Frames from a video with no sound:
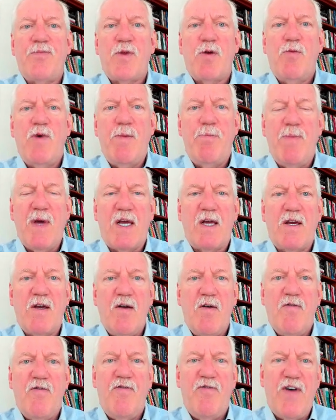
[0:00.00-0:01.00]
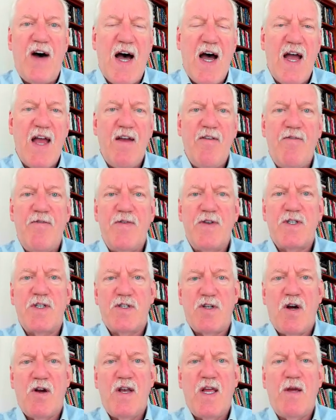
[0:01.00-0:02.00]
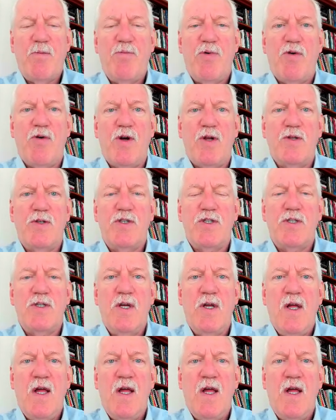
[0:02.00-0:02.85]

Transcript: We pick 5 starting points,